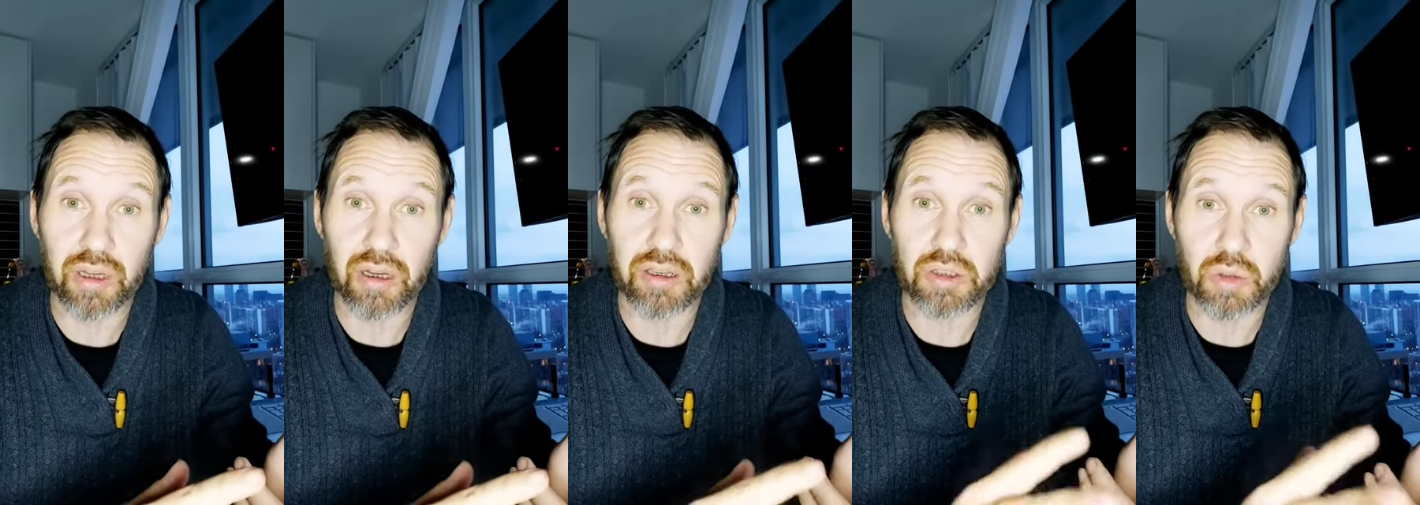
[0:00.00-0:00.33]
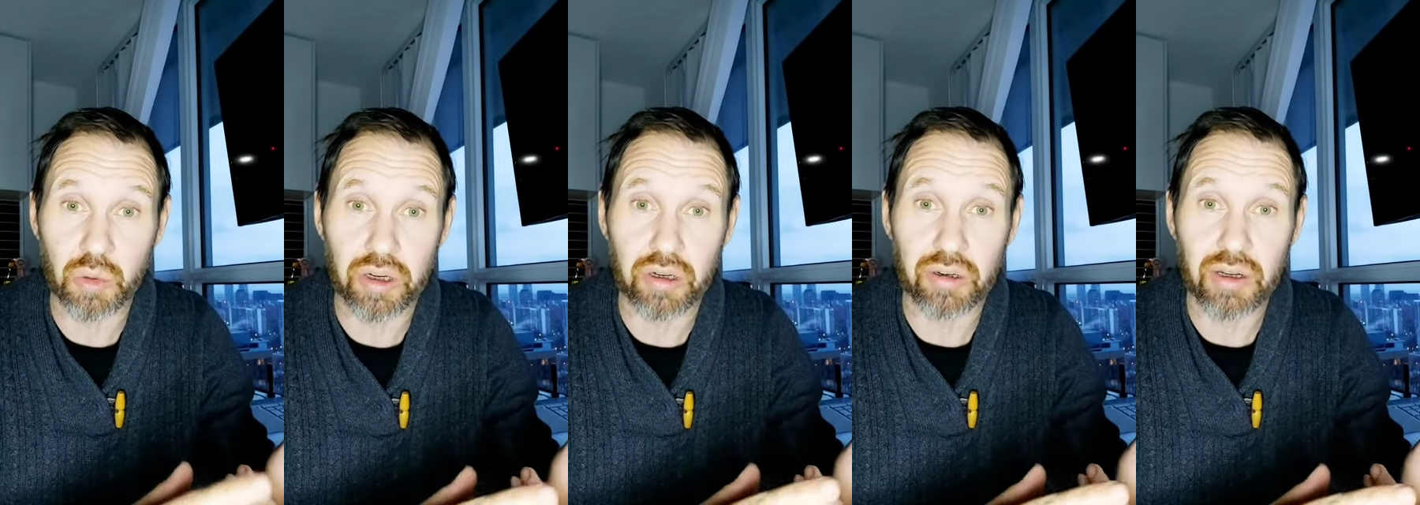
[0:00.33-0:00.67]
on
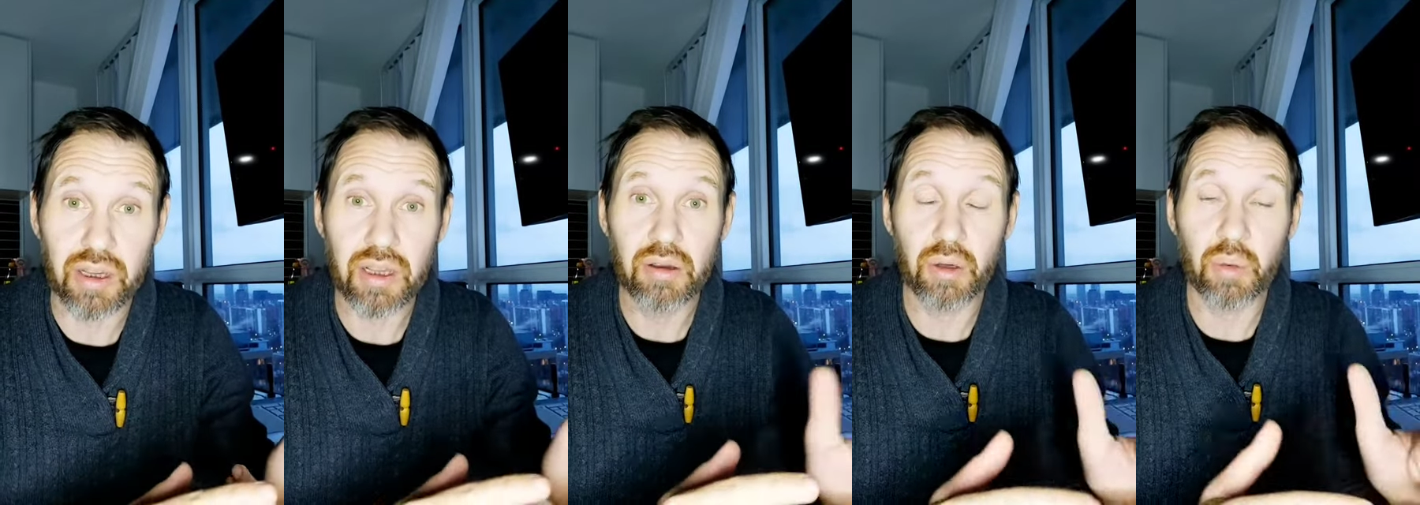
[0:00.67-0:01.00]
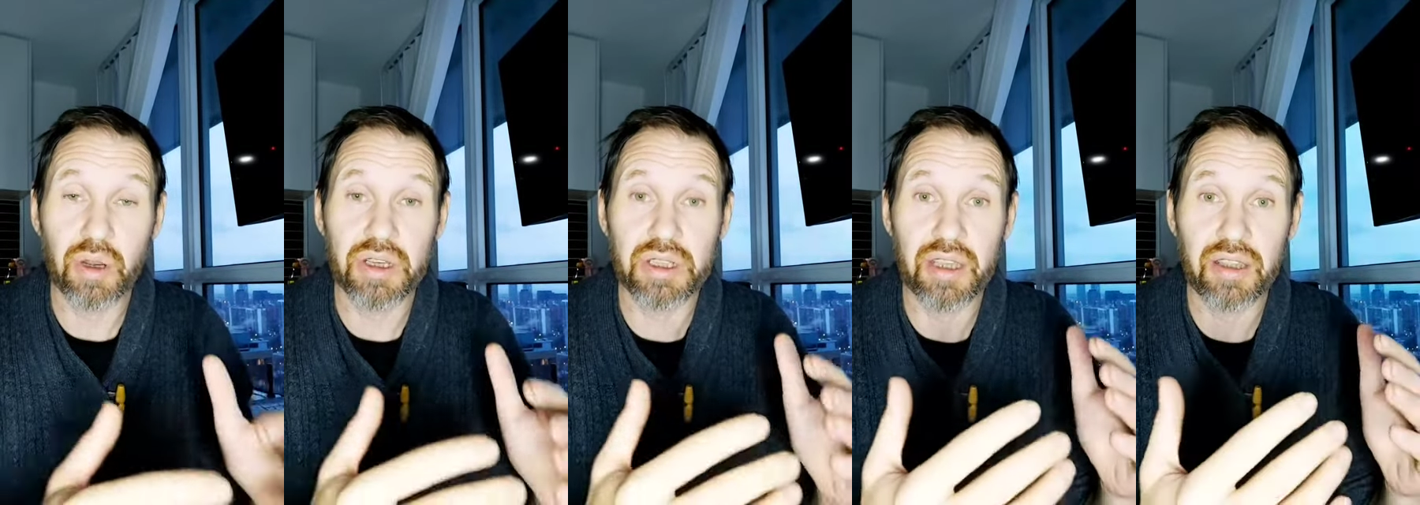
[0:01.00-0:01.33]
Twitter. We
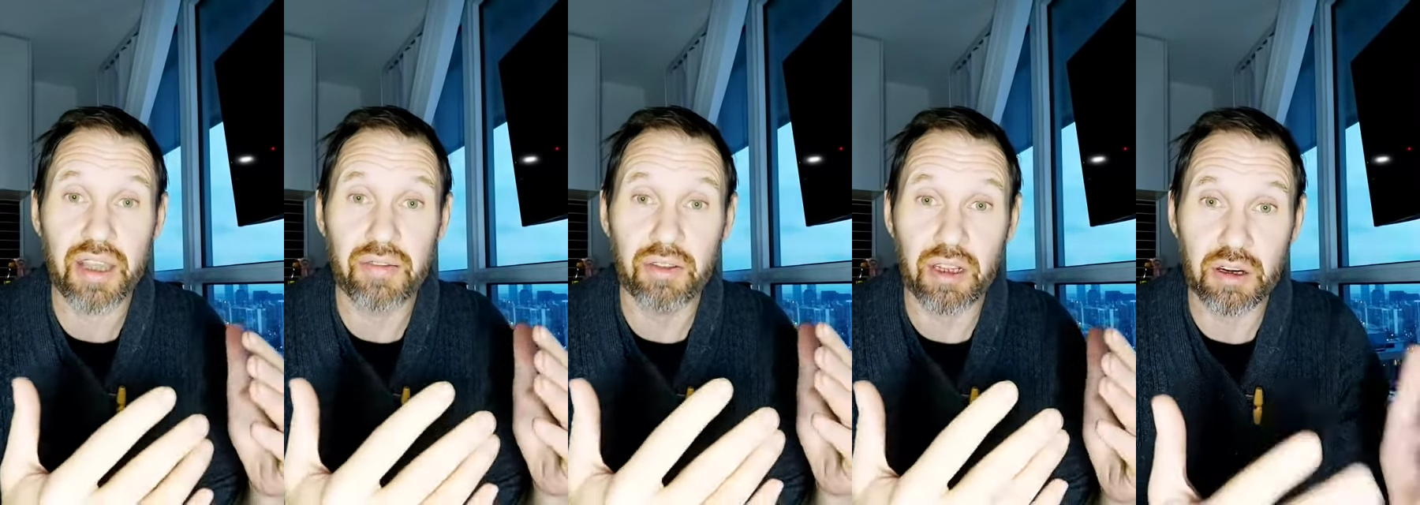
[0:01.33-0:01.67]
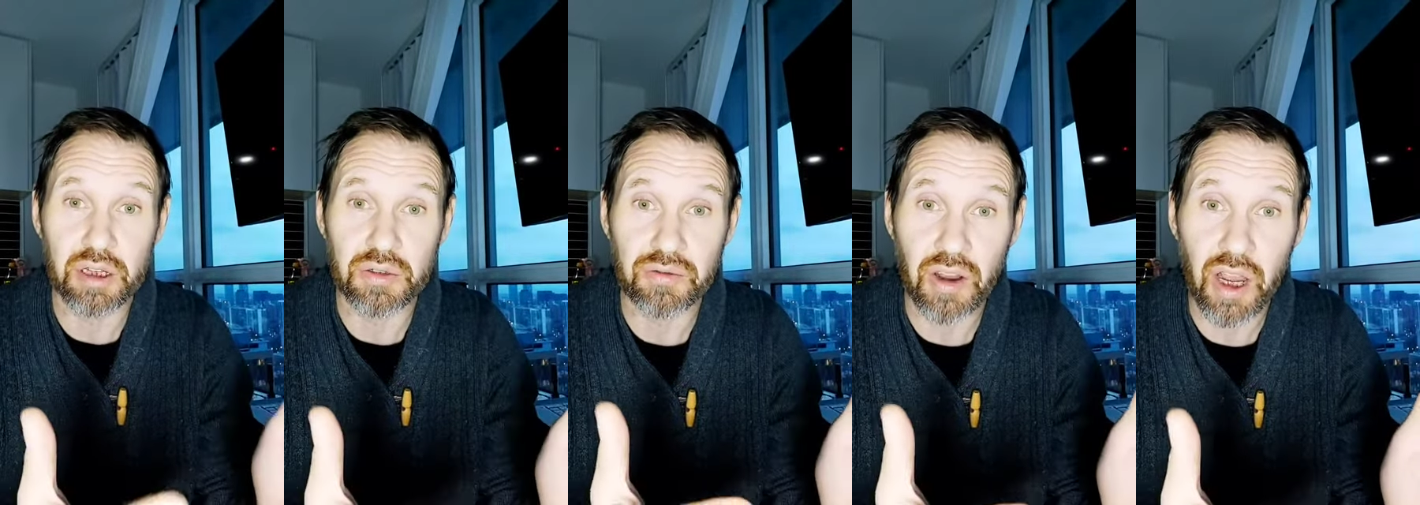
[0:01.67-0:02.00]
want to see if they have a
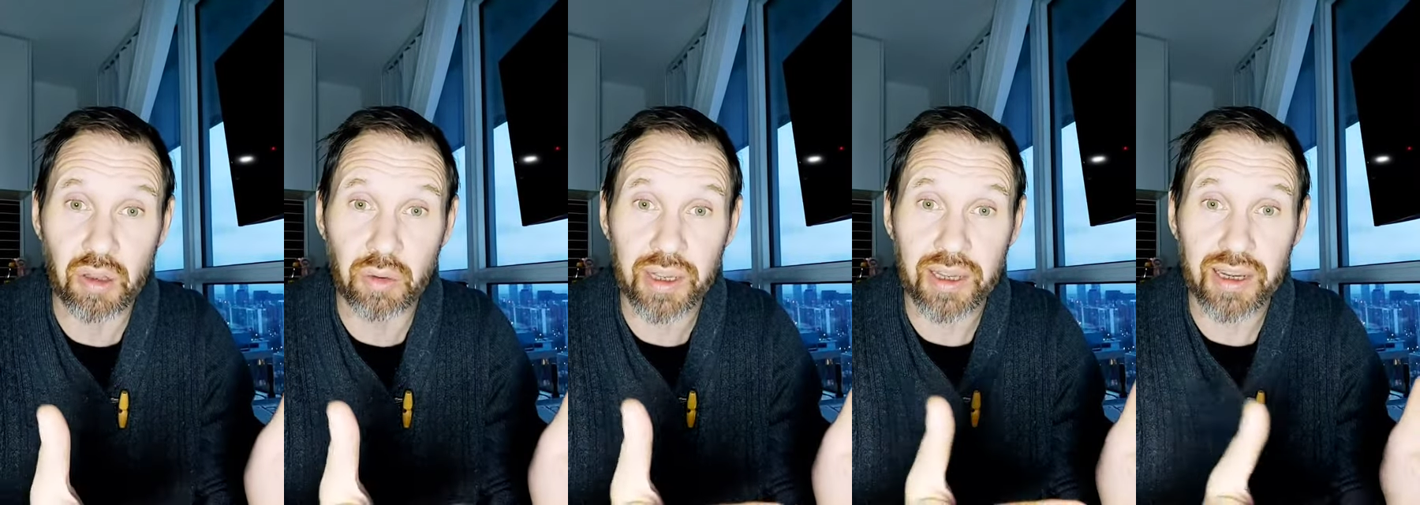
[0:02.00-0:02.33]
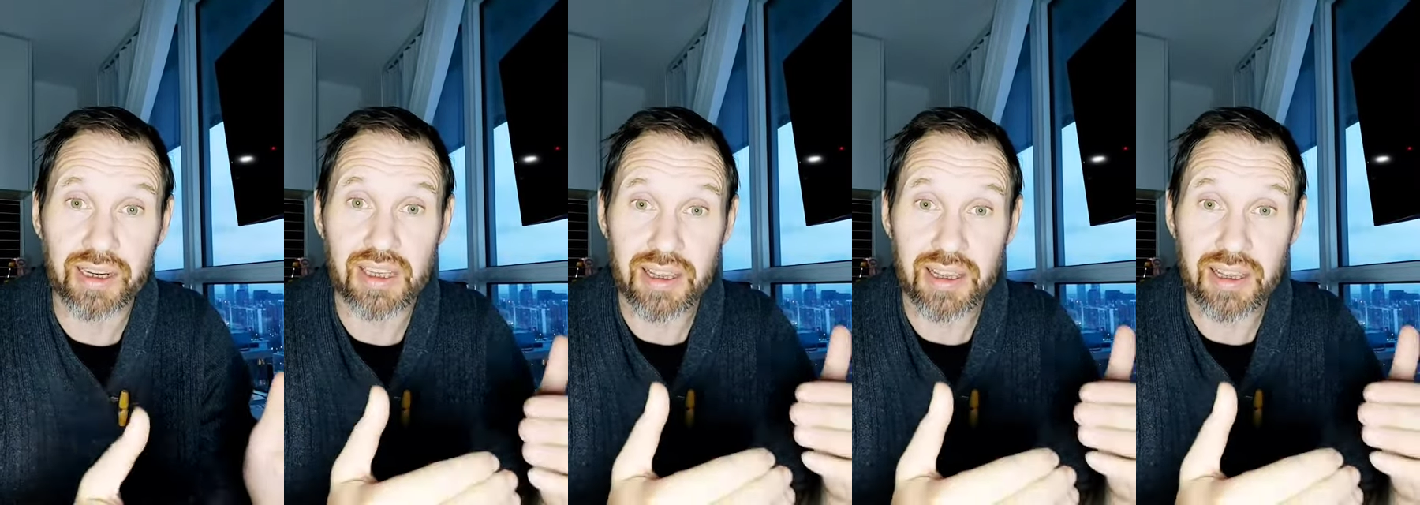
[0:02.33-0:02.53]
large following.